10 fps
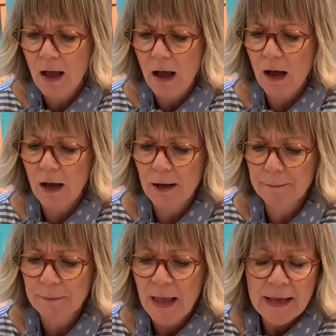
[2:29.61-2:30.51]

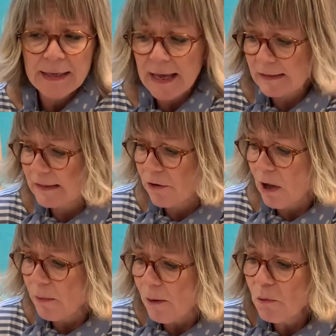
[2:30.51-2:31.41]
Yeah, so and